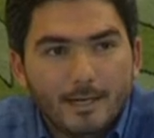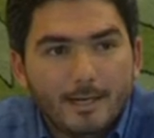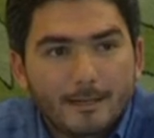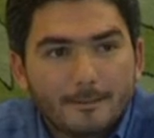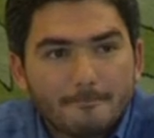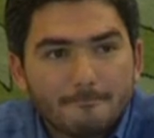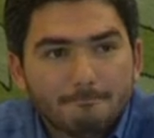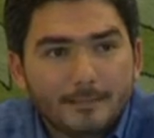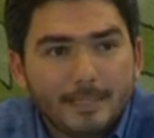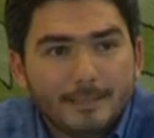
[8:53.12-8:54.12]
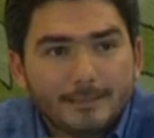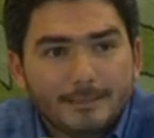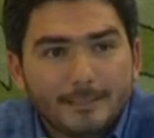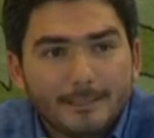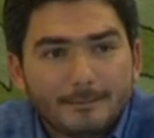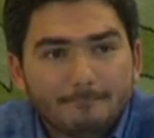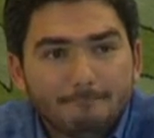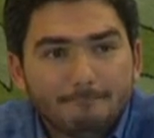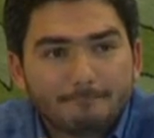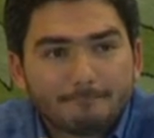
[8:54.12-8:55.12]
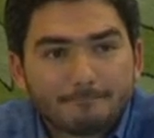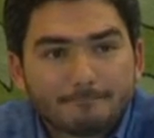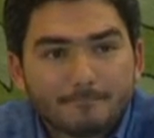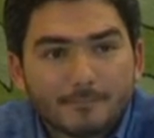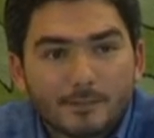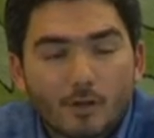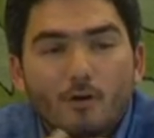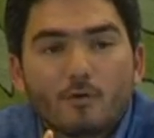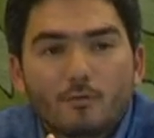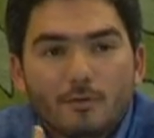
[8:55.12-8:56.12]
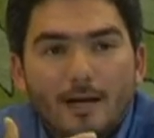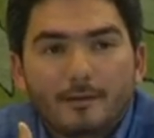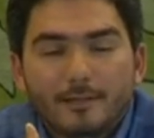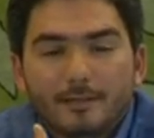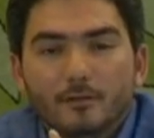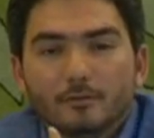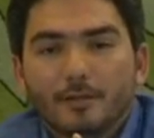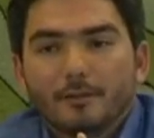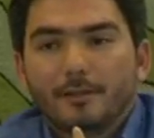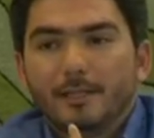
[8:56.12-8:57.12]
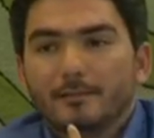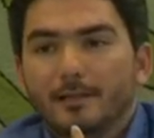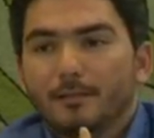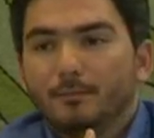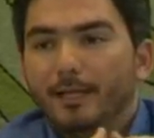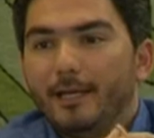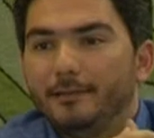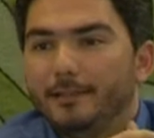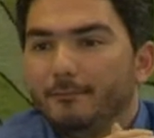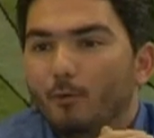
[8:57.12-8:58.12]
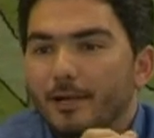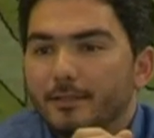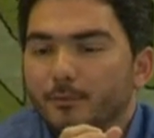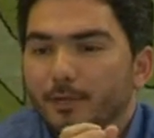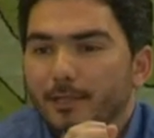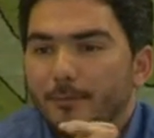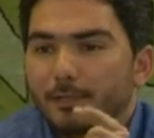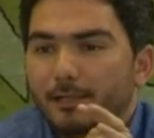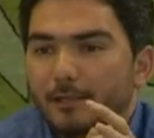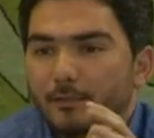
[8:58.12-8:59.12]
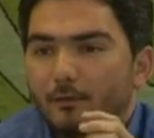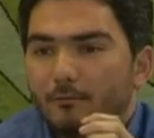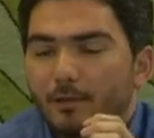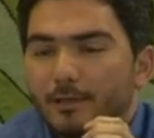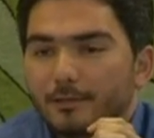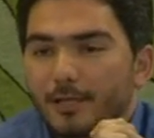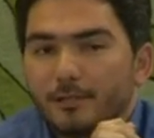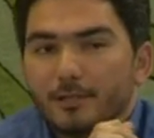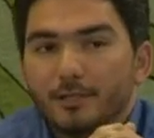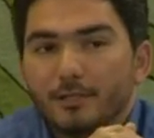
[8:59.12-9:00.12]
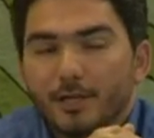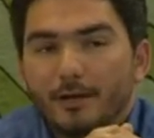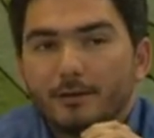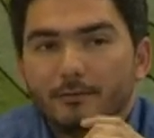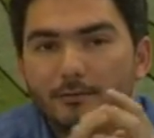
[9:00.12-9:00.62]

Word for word: Um, and uh, so I think those are the things that explain the widespread application of warrantage in Niger.